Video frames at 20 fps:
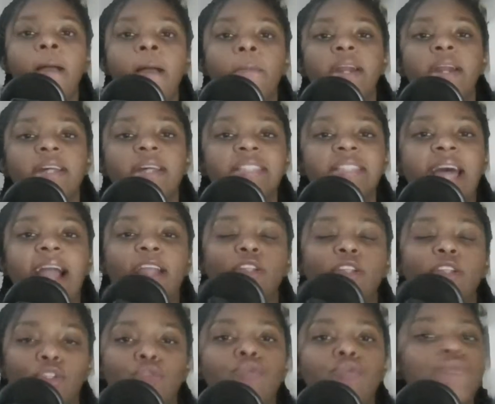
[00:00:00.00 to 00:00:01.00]
because I
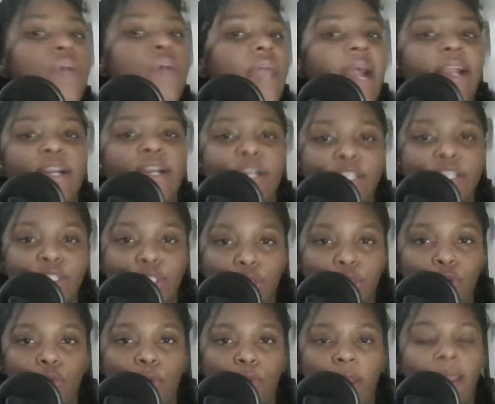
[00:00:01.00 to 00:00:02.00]
knew that I could
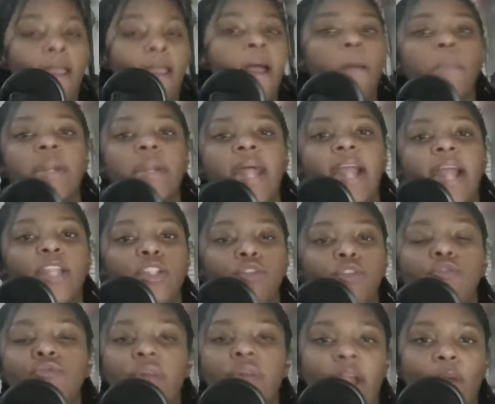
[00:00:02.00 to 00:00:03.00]
do it, but I knew
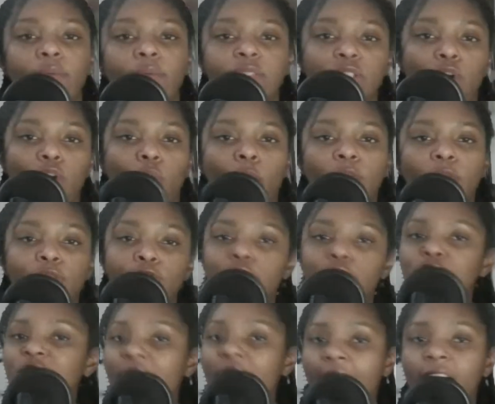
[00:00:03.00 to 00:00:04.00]
that I was going through
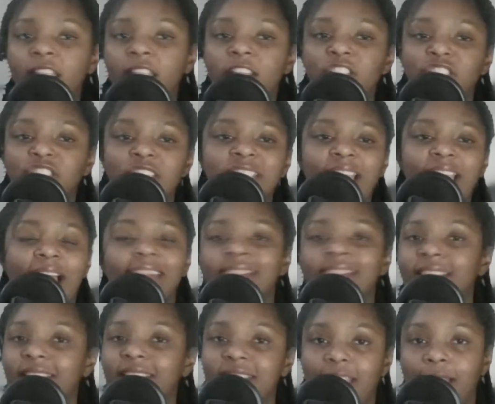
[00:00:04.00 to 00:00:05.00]
challenges at the
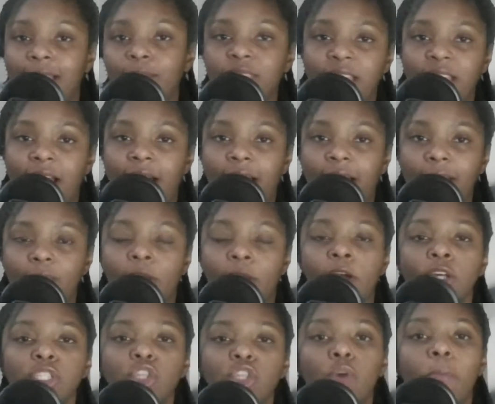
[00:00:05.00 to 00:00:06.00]
same time.
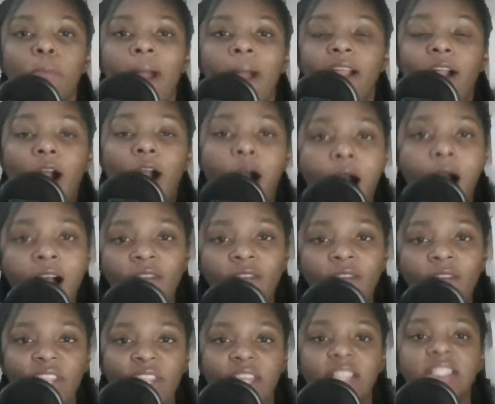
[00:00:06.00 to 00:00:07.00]
So my
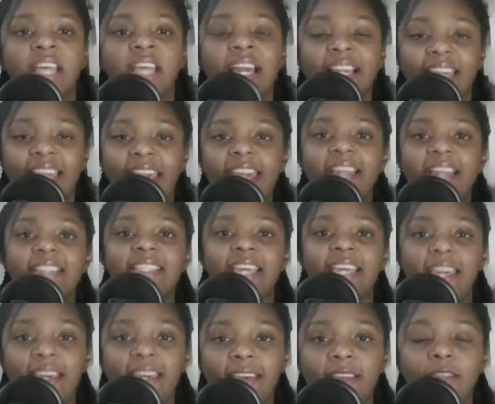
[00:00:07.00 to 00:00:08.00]
confidence kicked
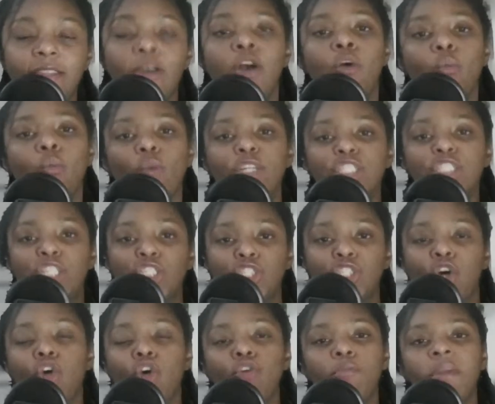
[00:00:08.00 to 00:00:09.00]
in when she
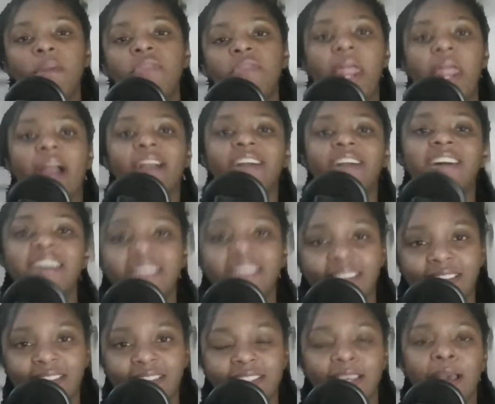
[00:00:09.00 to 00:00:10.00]
told me that I
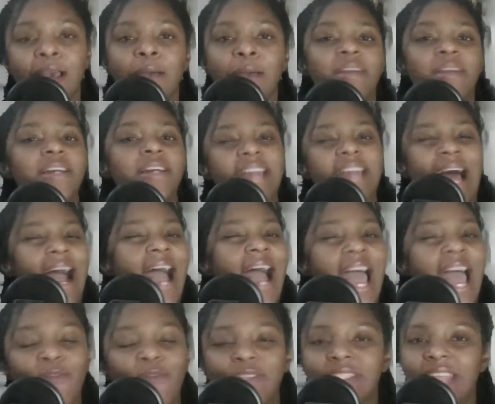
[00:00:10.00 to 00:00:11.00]
couldn't, because I
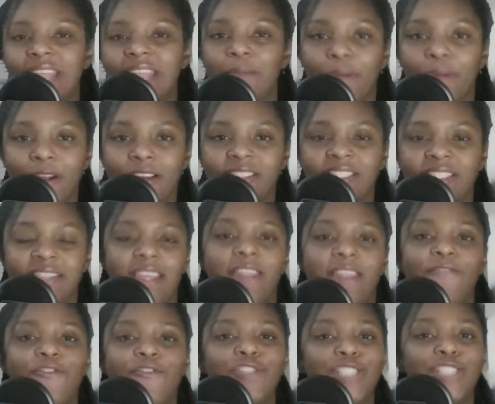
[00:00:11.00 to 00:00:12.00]
was that person that if
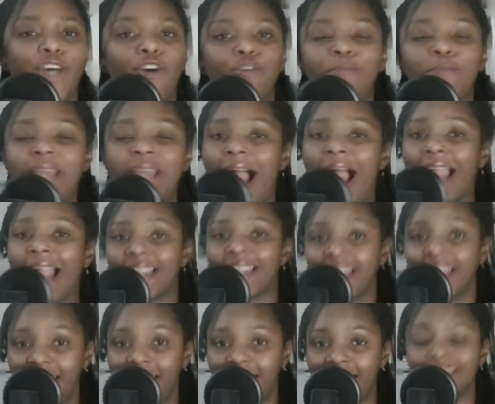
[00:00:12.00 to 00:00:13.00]
you told me I
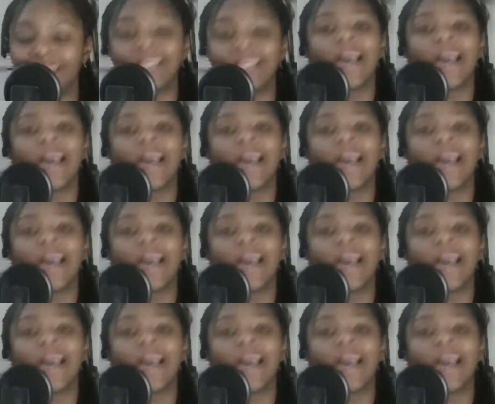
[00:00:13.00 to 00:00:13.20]
can't,